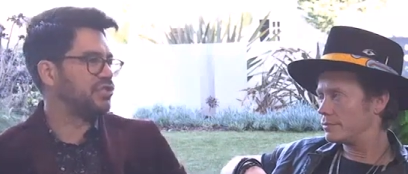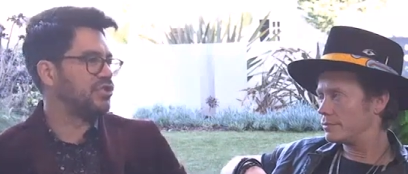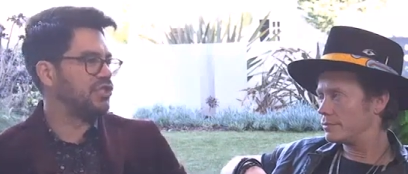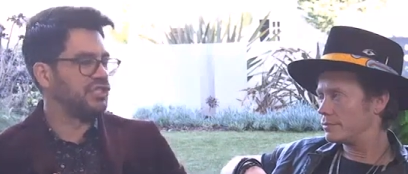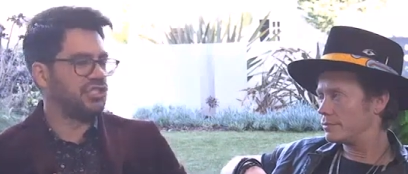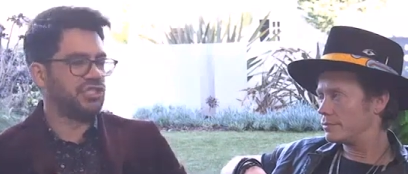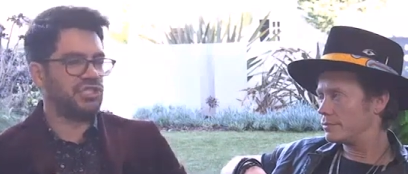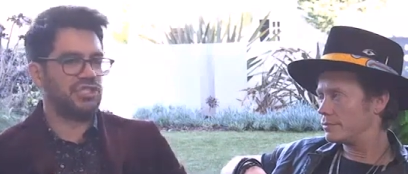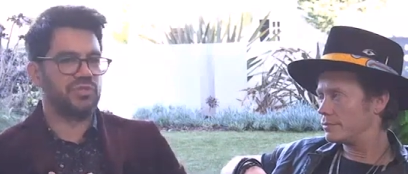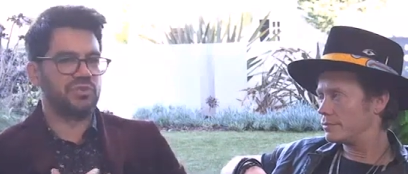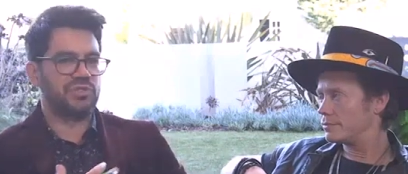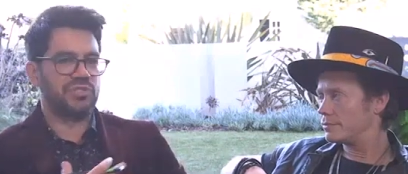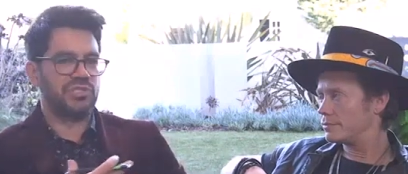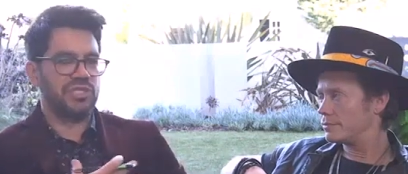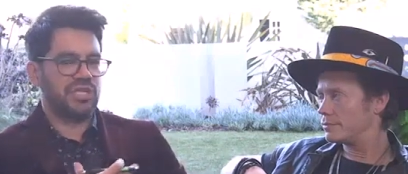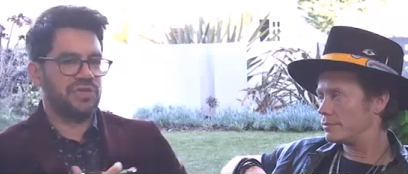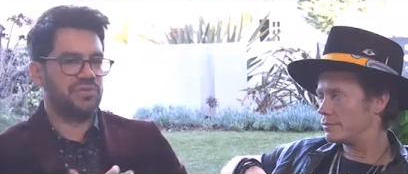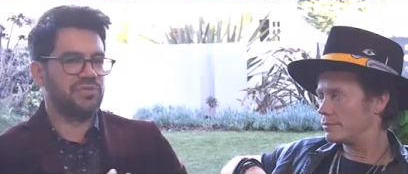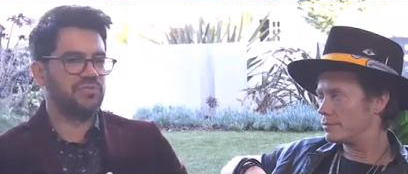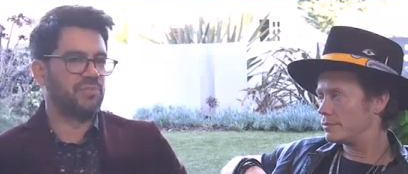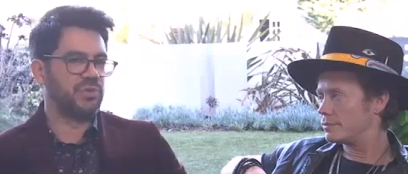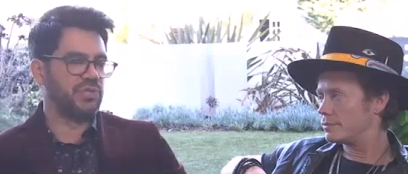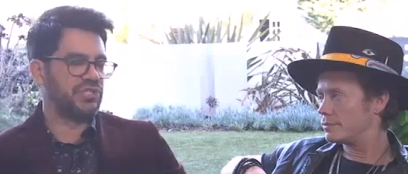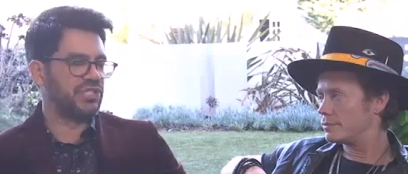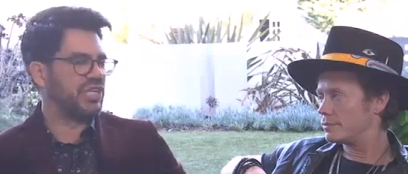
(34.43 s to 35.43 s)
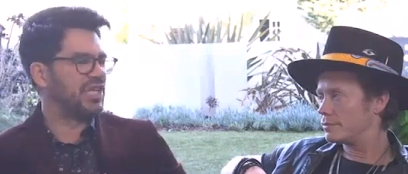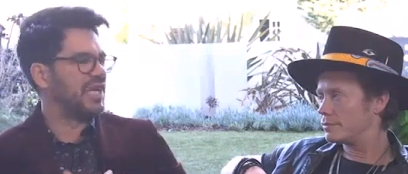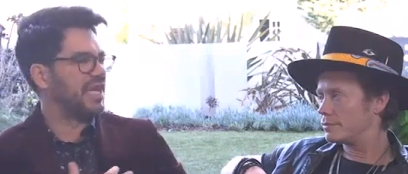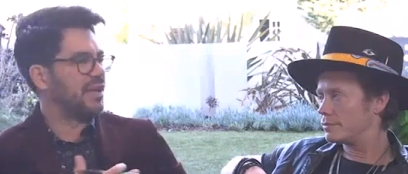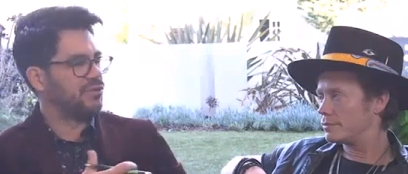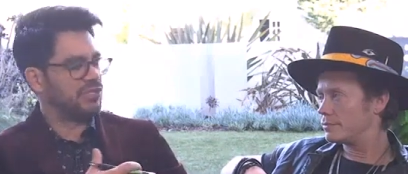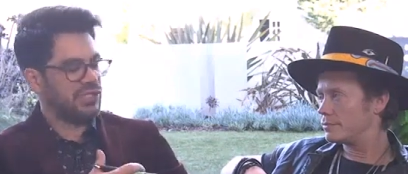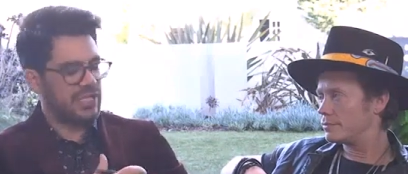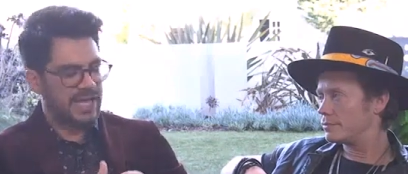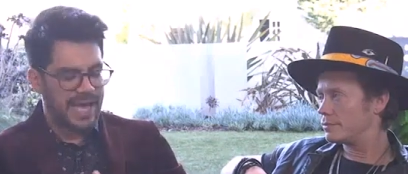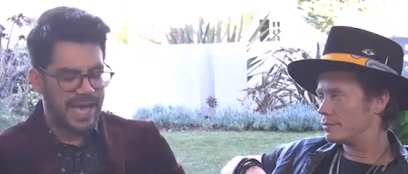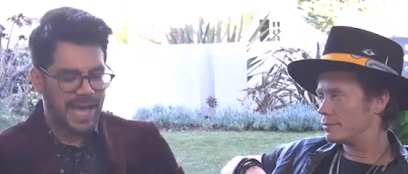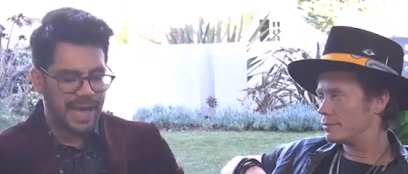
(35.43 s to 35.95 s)
Speaker 1: just, pretend I
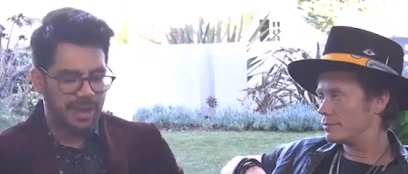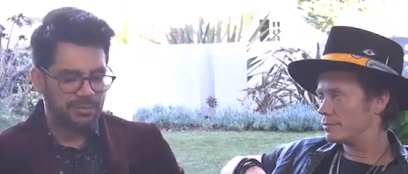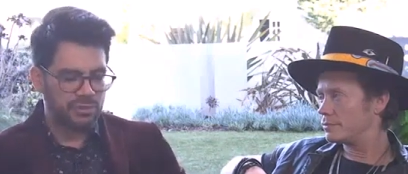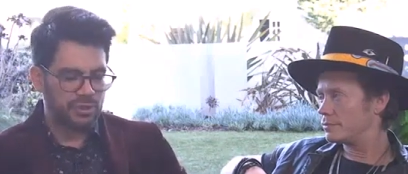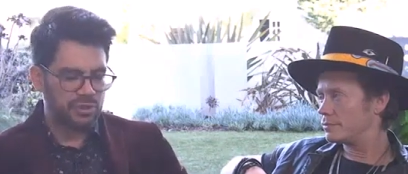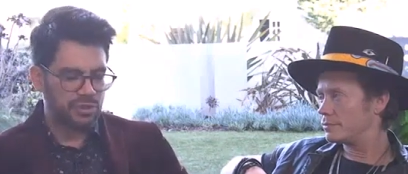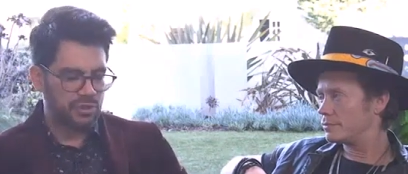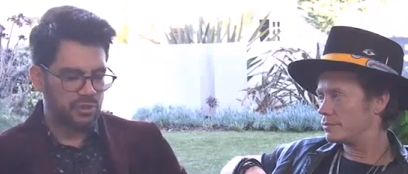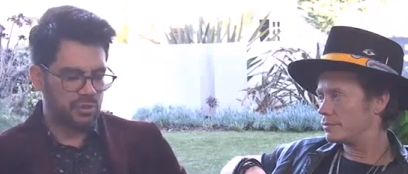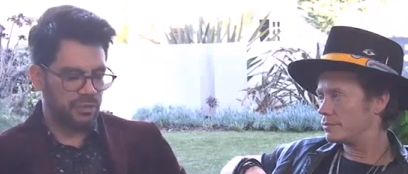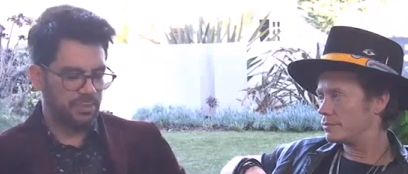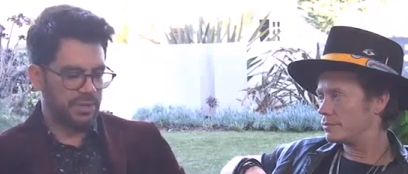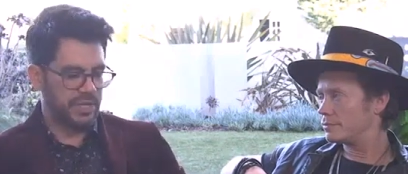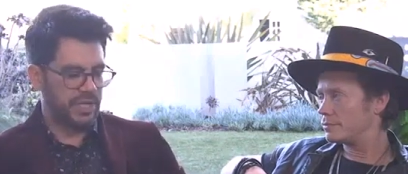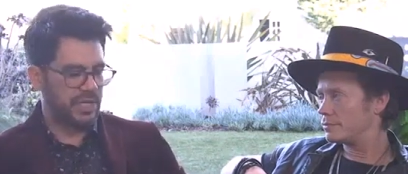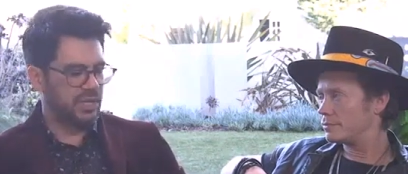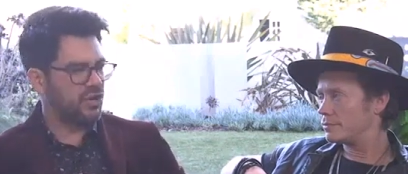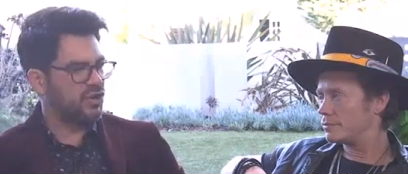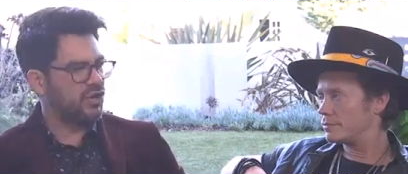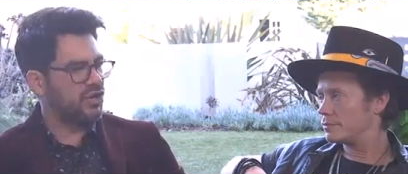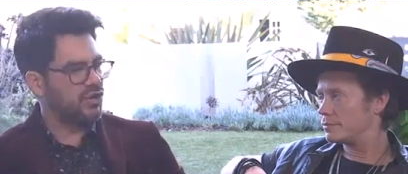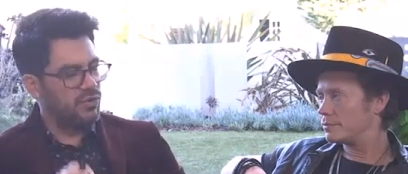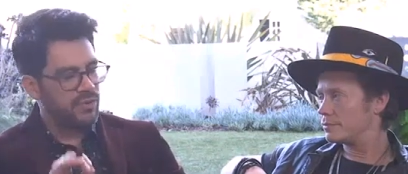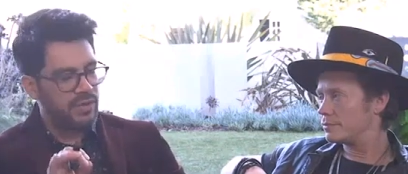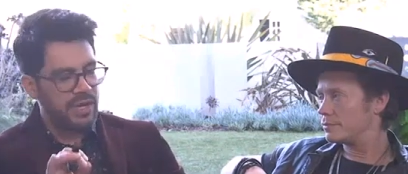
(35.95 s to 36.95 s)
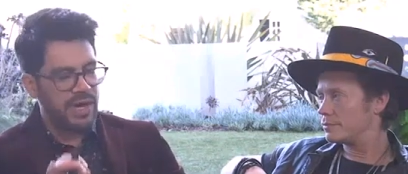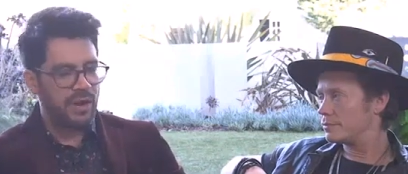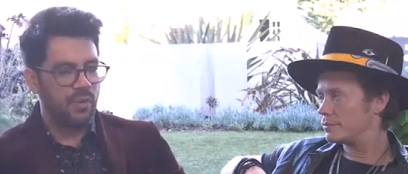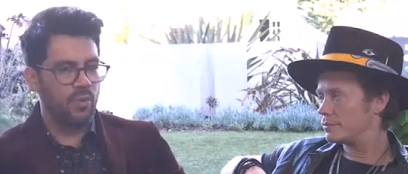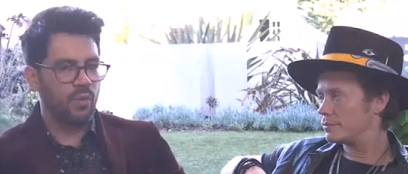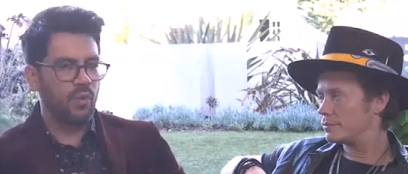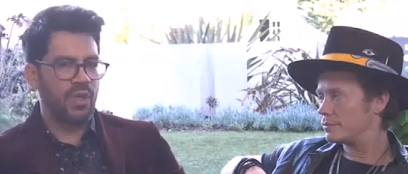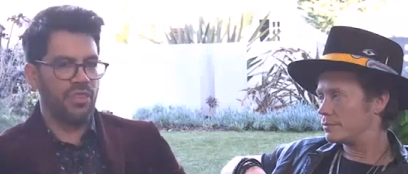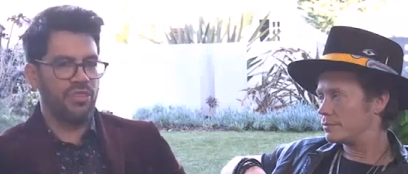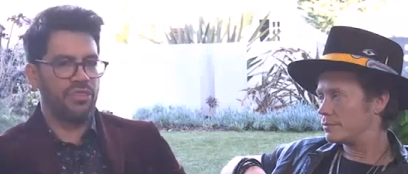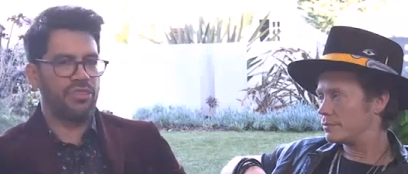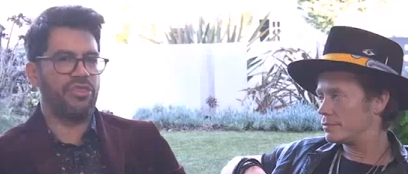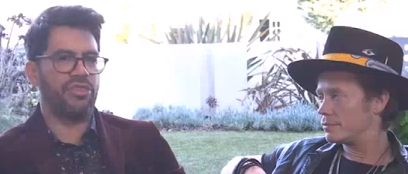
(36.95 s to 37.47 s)
was an absolute beginner, knew not
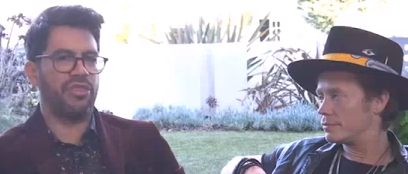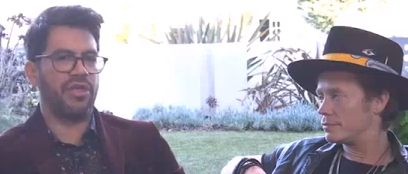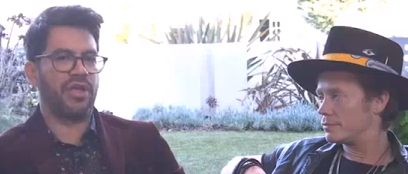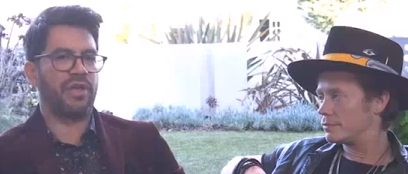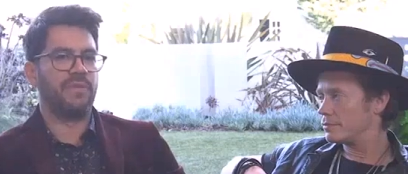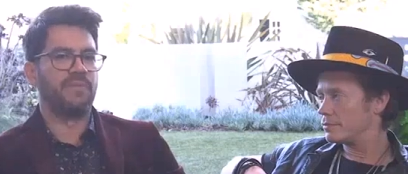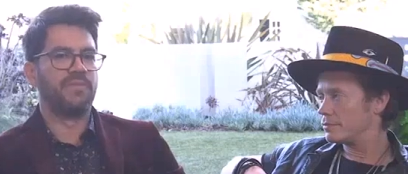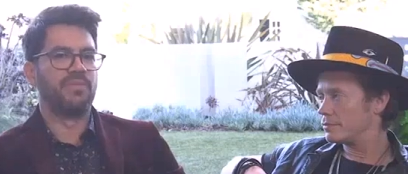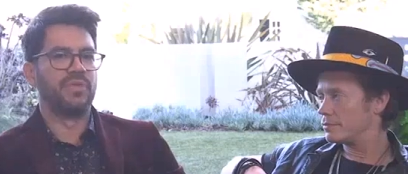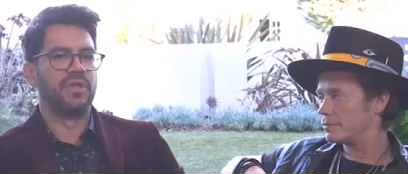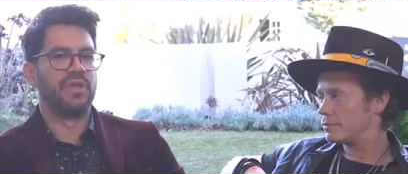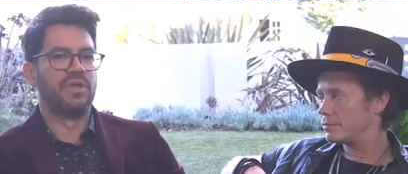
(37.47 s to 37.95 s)
one thing,